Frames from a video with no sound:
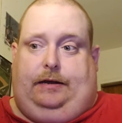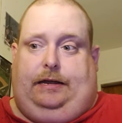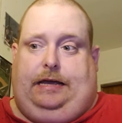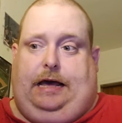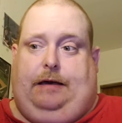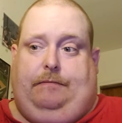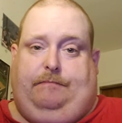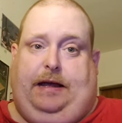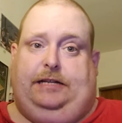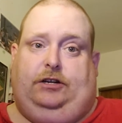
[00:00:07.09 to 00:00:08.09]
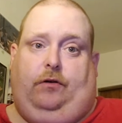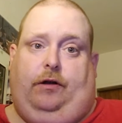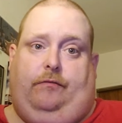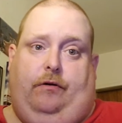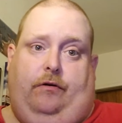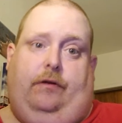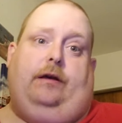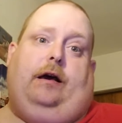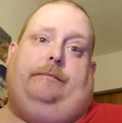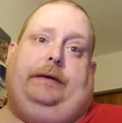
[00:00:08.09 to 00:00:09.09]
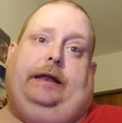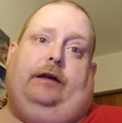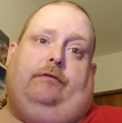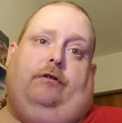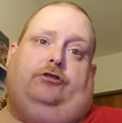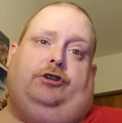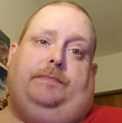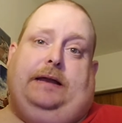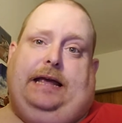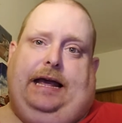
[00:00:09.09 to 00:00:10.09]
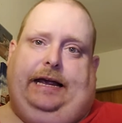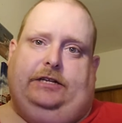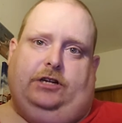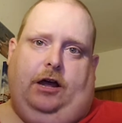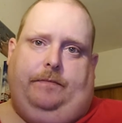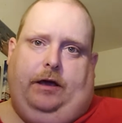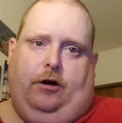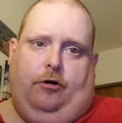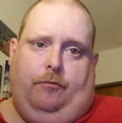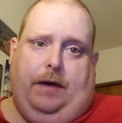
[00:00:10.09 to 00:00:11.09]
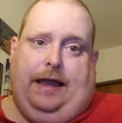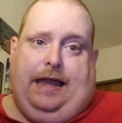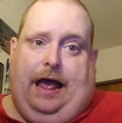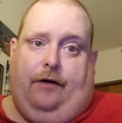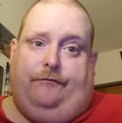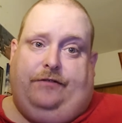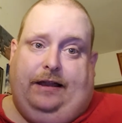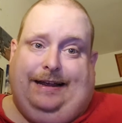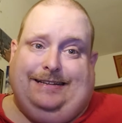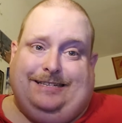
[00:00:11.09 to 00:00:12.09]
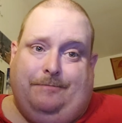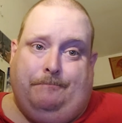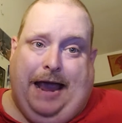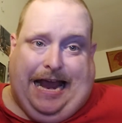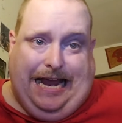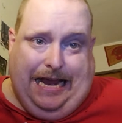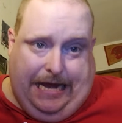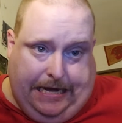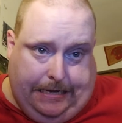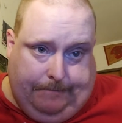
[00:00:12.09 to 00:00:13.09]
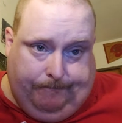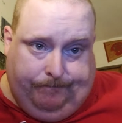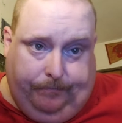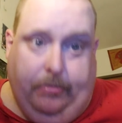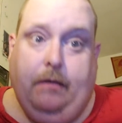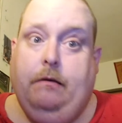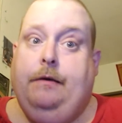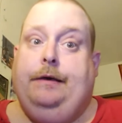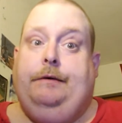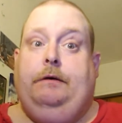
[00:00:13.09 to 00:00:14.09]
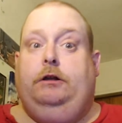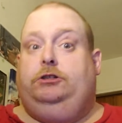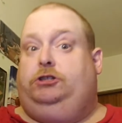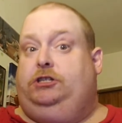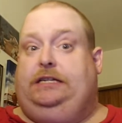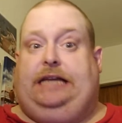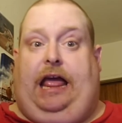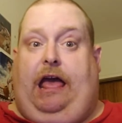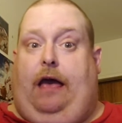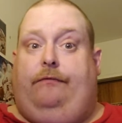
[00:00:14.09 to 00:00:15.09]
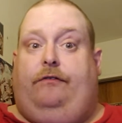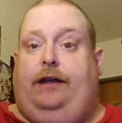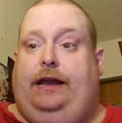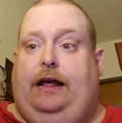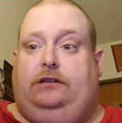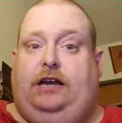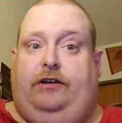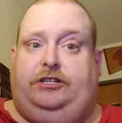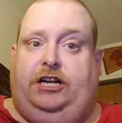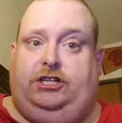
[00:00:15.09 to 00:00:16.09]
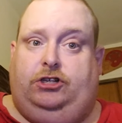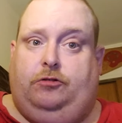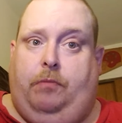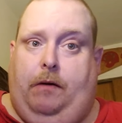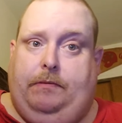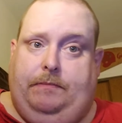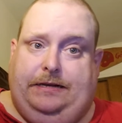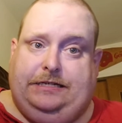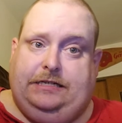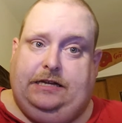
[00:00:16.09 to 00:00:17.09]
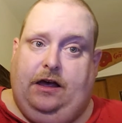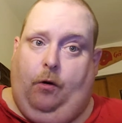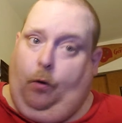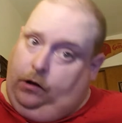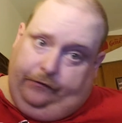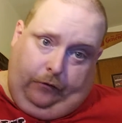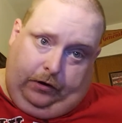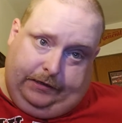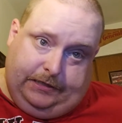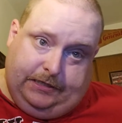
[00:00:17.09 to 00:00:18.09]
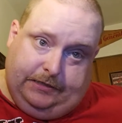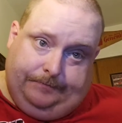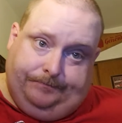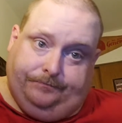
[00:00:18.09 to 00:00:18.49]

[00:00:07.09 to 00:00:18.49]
The Mets are on the road, beginning a road trip, and the Yankees are coming home and now feeling some pain. Just a day after they announced Gary Sanchez will probably miss all of August,